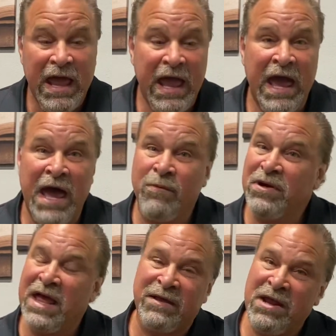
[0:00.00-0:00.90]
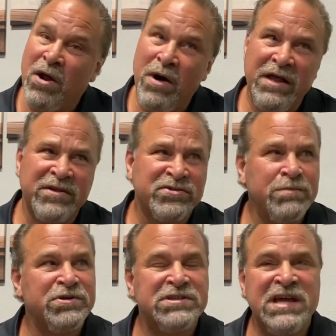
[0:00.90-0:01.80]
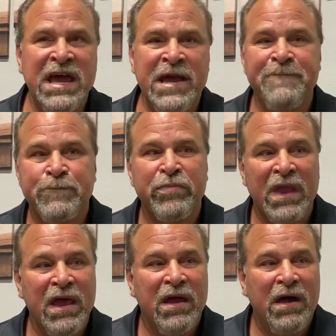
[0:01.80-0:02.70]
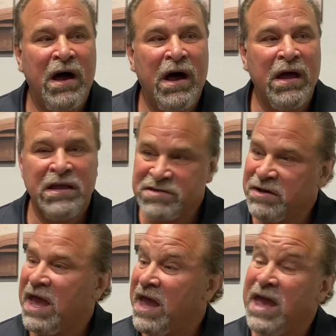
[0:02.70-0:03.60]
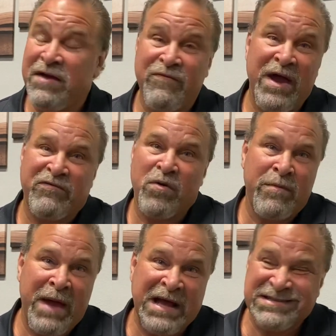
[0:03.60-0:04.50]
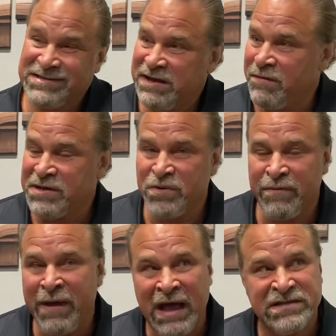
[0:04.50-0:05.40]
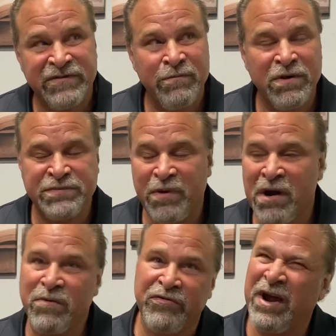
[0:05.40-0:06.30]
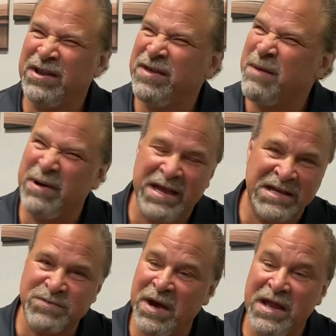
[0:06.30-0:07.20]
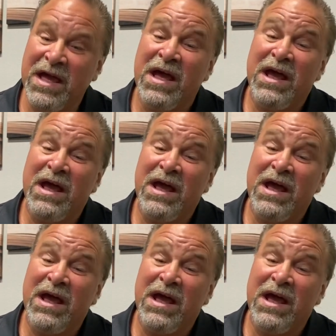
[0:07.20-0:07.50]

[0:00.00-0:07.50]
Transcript: And we're like, you know what? The scriptures say, it's okay. Hey, if we have to wear masks, everybody's wearing masks for the most part. We'll try to do that. But guess what?